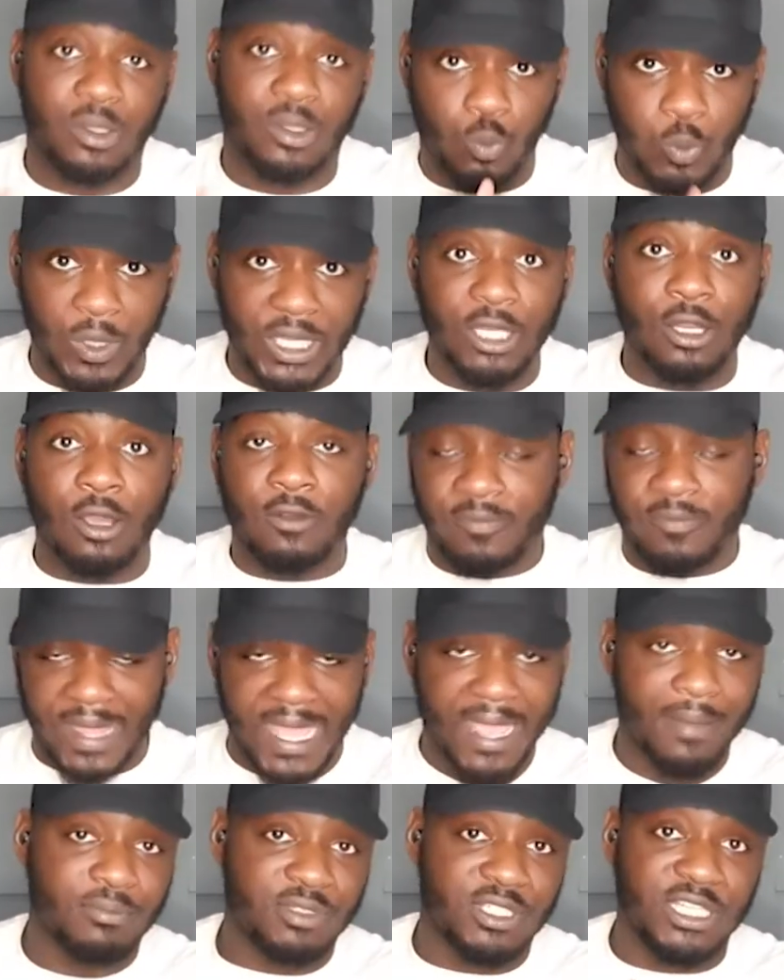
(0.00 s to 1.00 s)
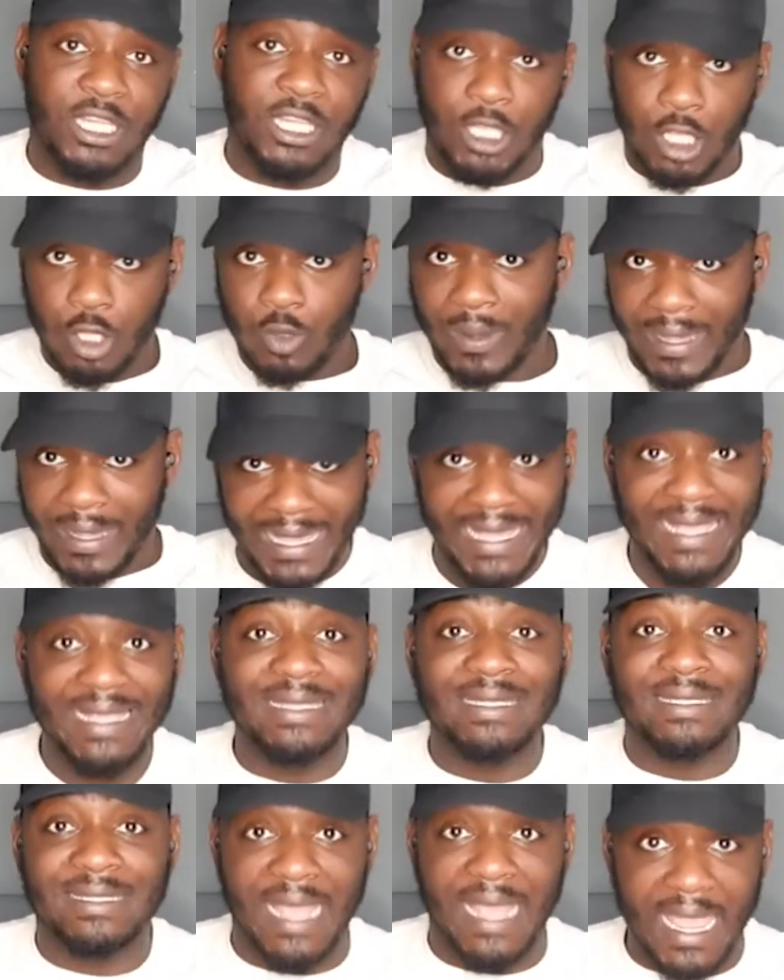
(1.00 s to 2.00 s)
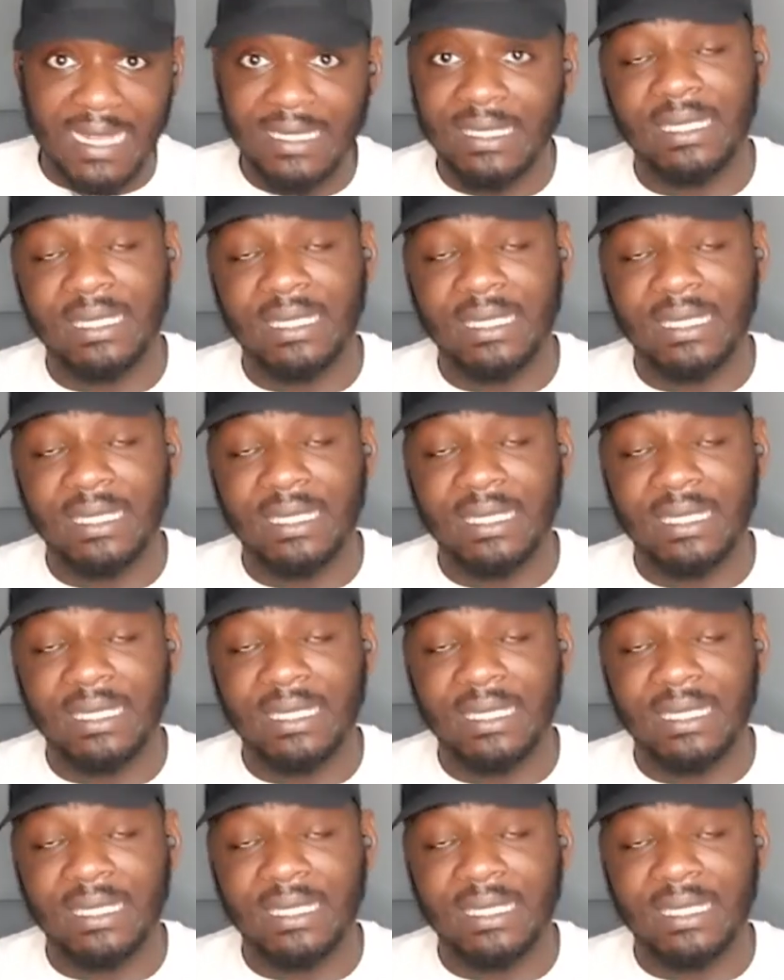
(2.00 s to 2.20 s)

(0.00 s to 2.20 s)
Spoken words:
that we know from the MCU, he is dead.